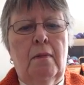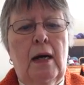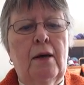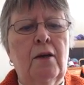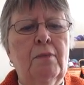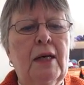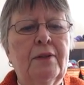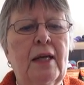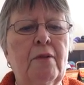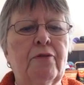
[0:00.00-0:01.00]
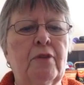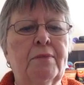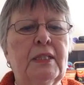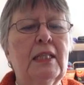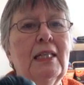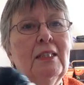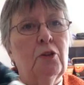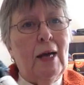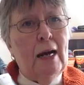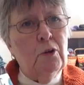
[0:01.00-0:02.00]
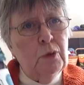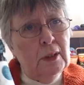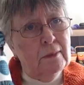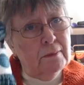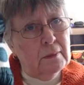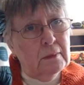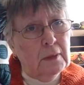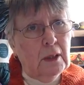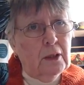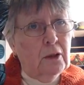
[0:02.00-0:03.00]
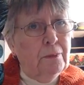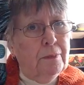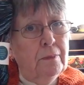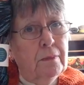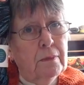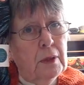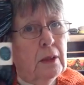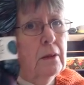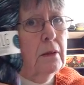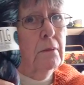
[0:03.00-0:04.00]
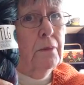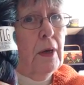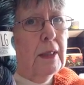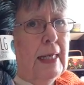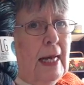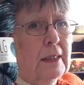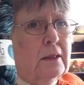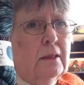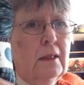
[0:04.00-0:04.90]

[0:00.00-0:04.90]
I heard about them from Tilly Trout on her podcast.